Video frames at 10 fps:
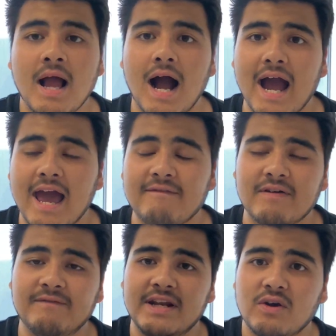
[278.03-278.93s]
I have a
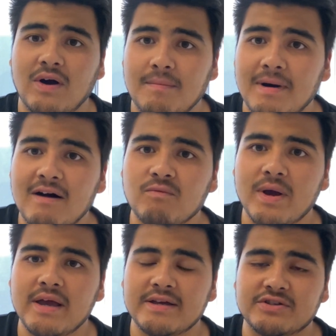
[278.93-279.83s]
video above
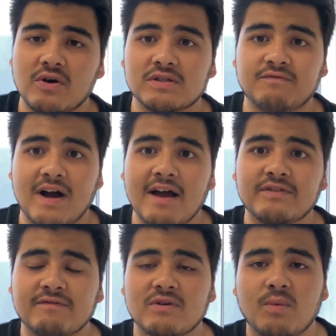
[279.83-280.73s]
where it shows five
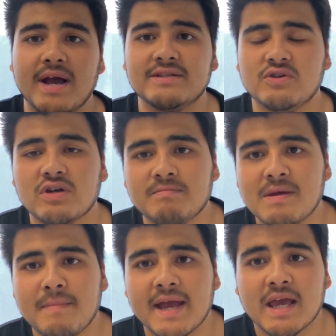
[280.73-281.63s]
different ways you can be
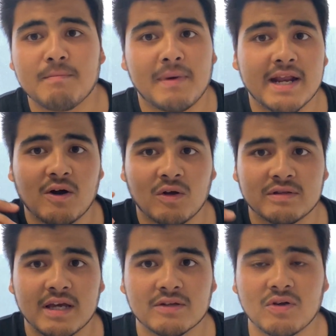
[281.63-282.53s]
making money on
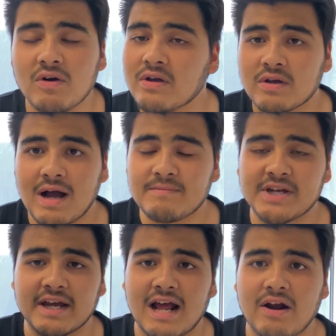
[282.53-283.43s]
TikTok. Come
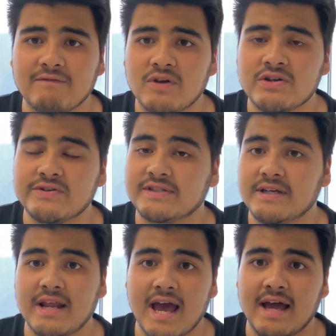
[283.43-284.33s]
check it out if you're
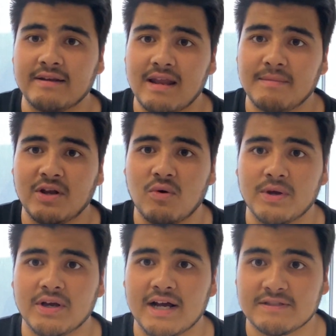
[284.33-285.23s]
interested and let me know what
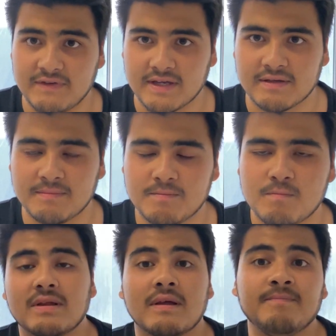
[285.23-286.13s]
you guys think.
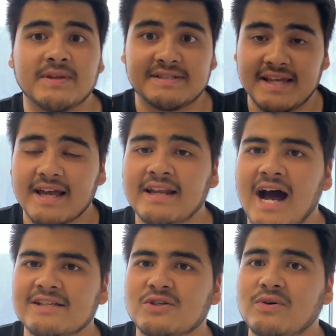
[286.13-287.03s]
The second
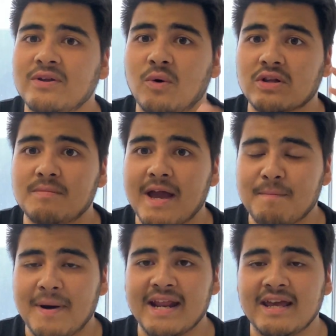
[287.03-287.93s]
hustle in order to make
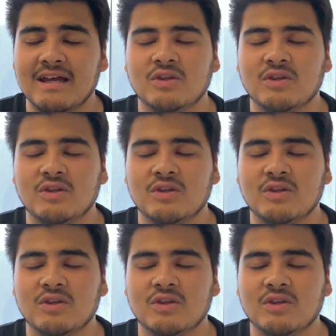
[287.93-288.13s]
money in